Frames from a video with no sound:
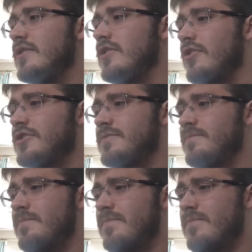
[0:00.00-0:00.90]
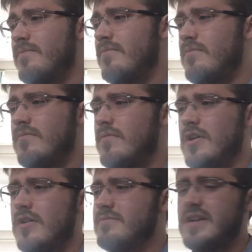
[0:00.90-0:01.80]
look,
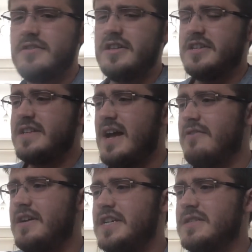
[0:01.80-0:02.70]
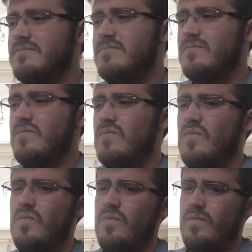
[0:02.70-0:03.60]
I'm telling you this now is,
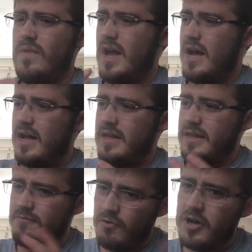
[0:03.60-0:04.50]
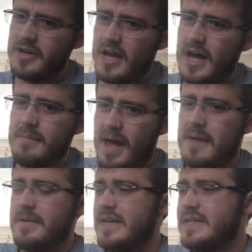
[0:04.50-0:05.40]
one, I'm
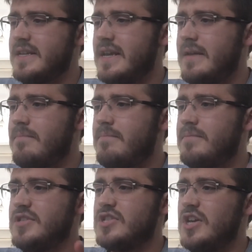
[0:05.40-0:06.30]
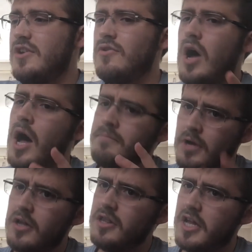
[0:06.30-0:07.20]
happy he's in it, but two, I'm
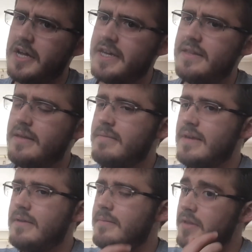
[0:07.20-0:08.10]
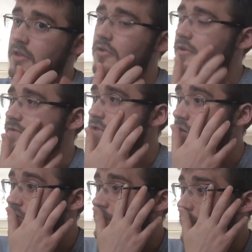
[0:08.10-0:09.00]
not liking them giving him the look of
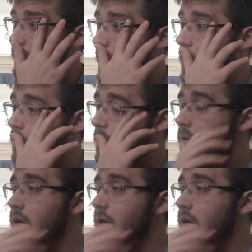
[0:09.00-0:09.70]
Starscream. Now,